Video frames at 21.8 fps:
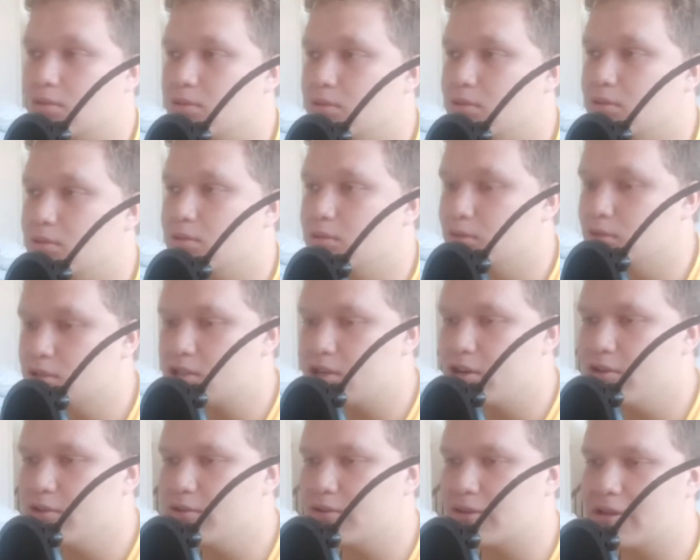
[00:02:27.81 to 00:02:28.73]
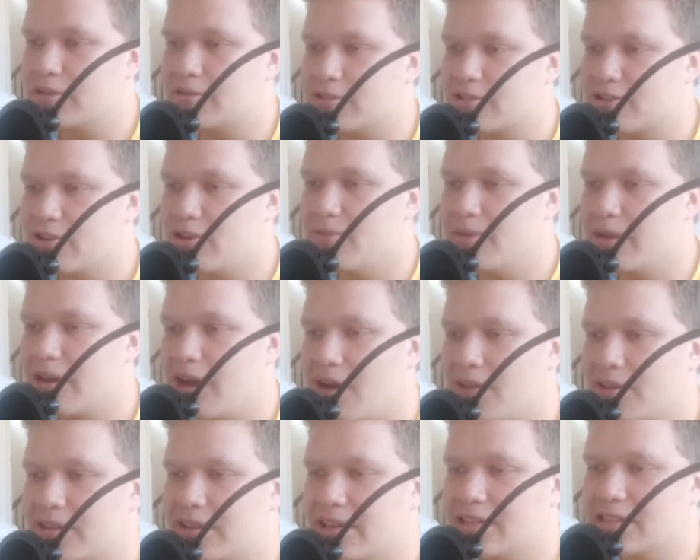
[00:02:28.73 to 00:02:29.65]
Also, there are so many
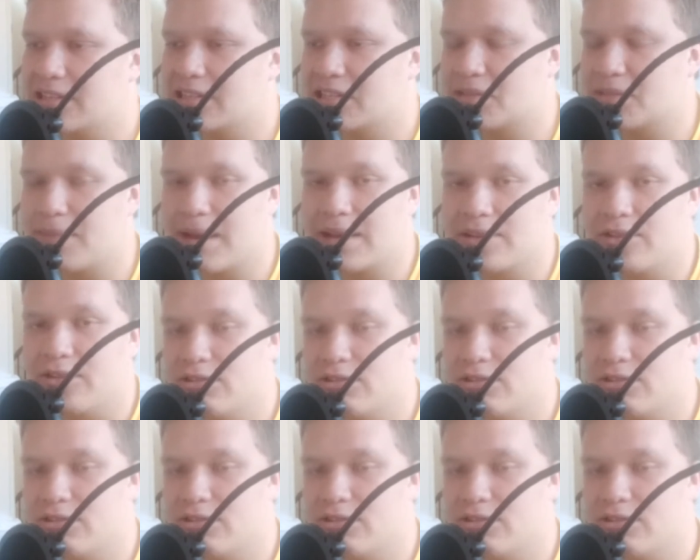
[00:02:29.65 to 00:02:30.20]
other things that just make